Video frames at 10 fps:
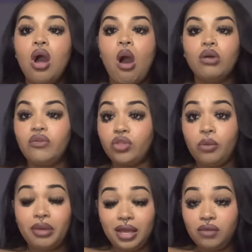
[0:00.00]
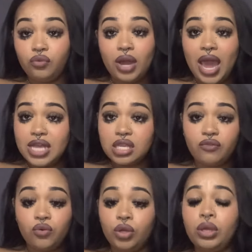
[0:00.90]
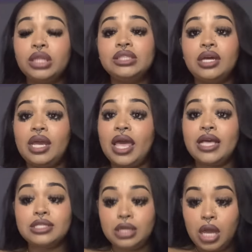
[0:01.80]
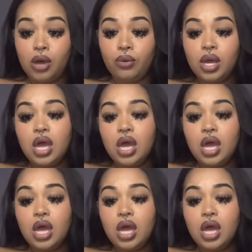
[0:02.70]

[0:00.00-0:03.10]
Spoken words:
Or whatever they're begging for, asking for, you need to tell their ass no.